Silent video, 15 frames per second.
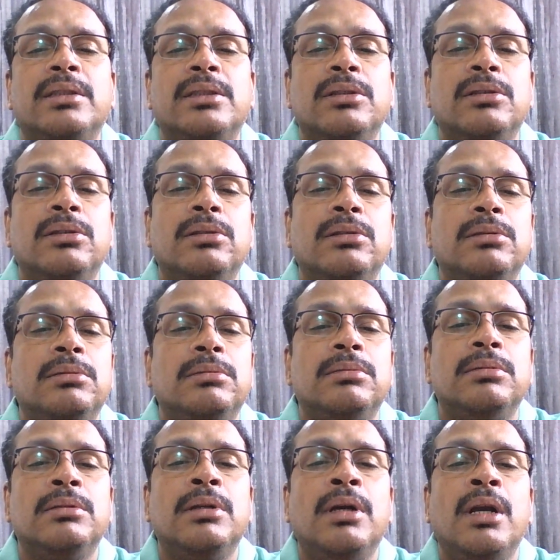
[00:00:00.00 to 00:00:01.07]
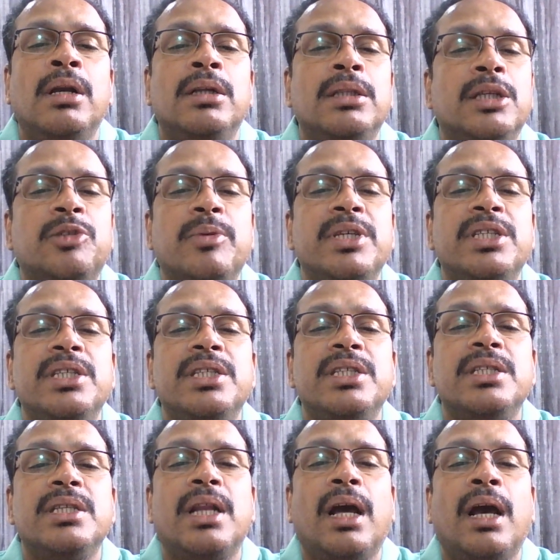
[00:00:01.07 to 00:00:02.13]
So the species
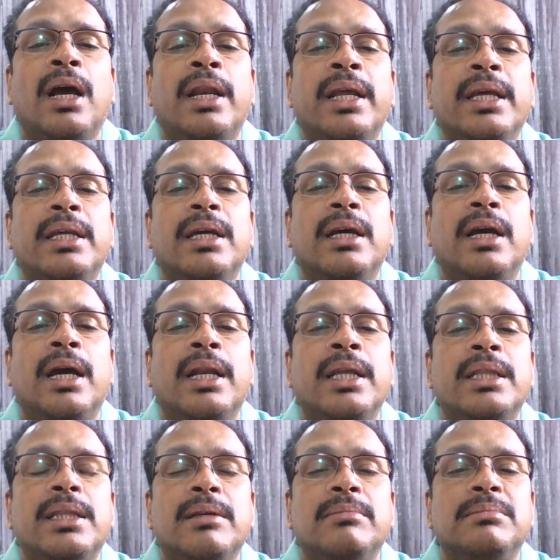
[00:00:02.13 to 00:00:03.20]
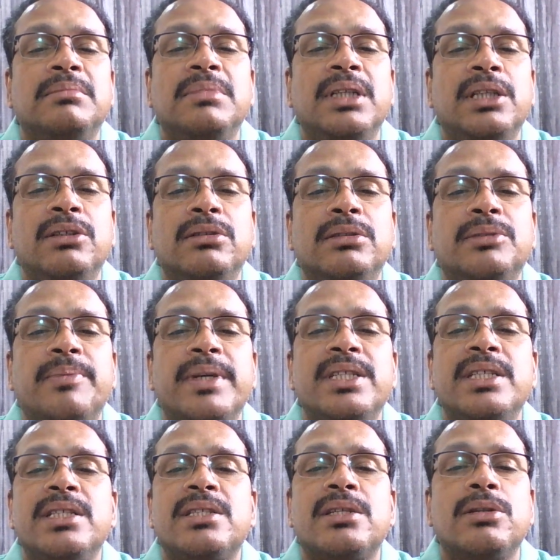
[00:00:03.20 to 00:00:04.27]
is anethum, you know,
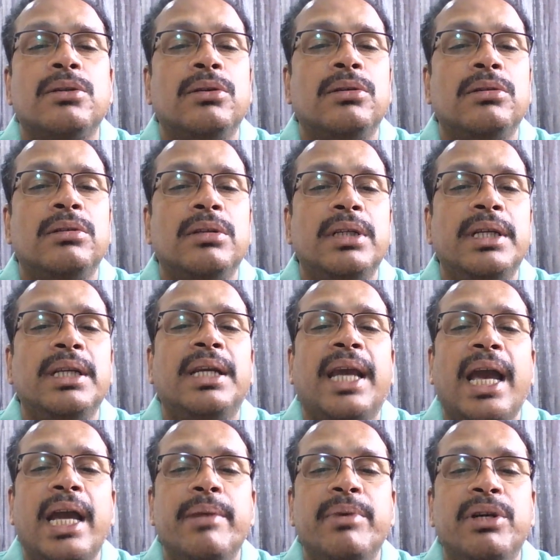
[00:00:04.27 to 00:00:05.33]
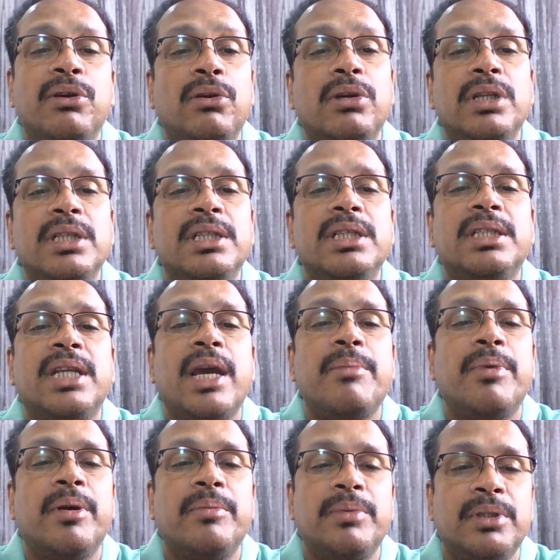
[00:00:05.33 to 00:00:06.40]
species. So dill can be grown in this type
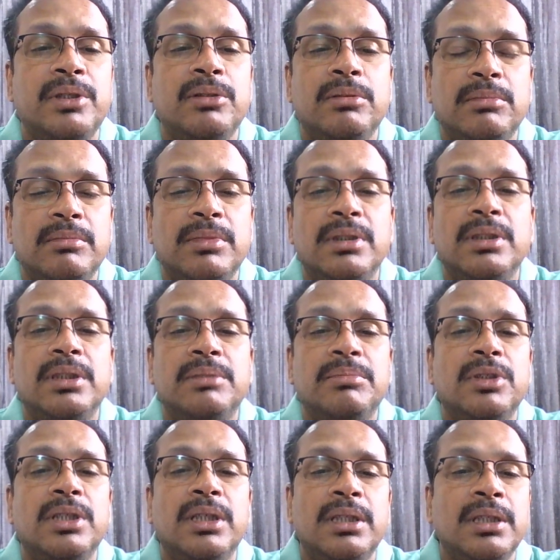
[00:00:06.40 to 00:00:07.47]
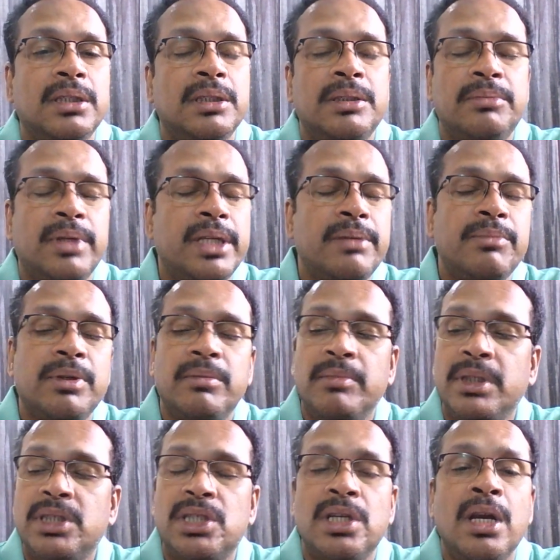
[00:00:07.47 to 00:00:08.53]
of, you know, is very
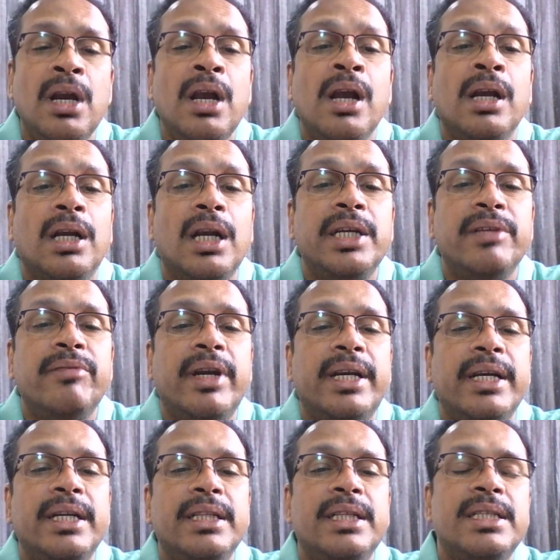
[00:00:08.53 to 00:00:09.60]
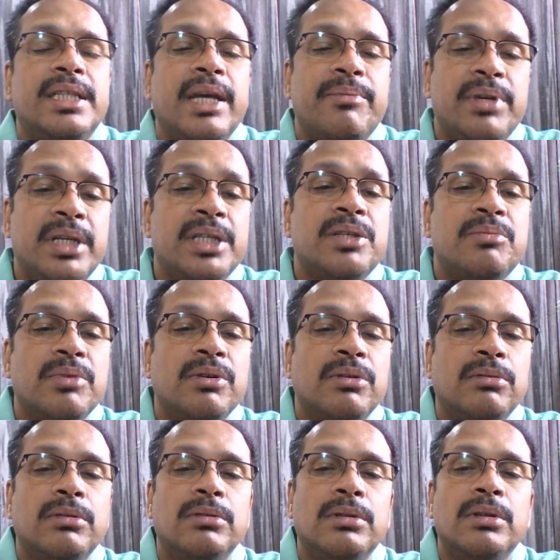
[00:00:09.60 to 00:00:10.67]
much cultivated in this type. It is
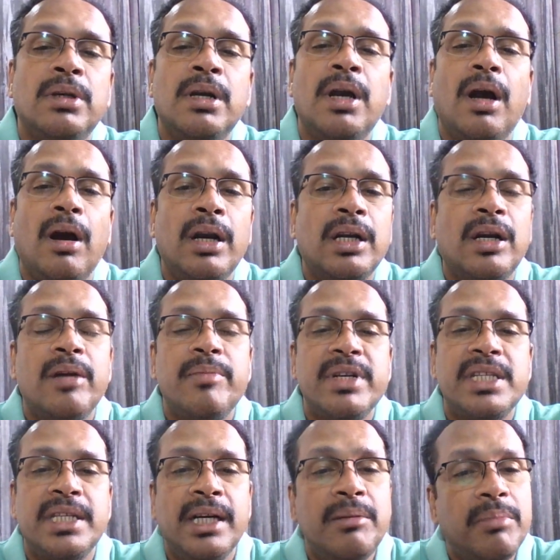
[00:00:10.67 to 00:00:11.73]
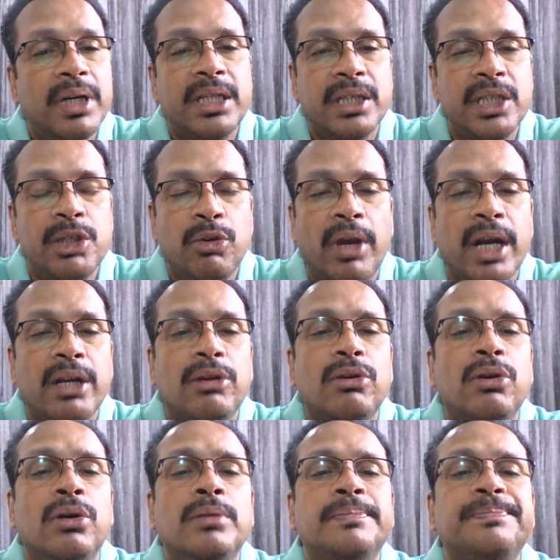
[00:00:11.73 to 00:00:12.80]
unconventional, but you can
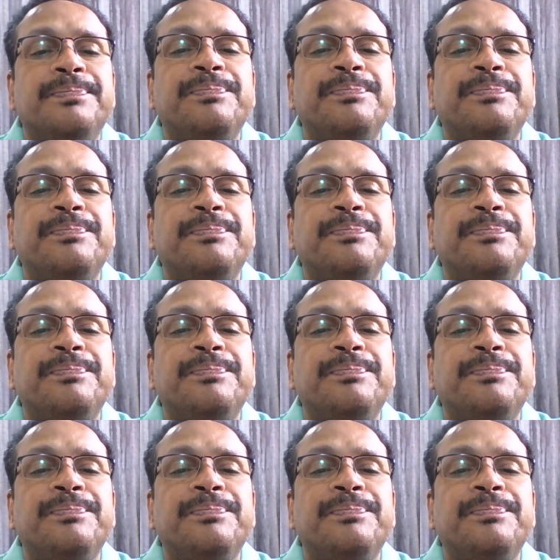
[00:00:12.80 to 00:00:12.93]
grow.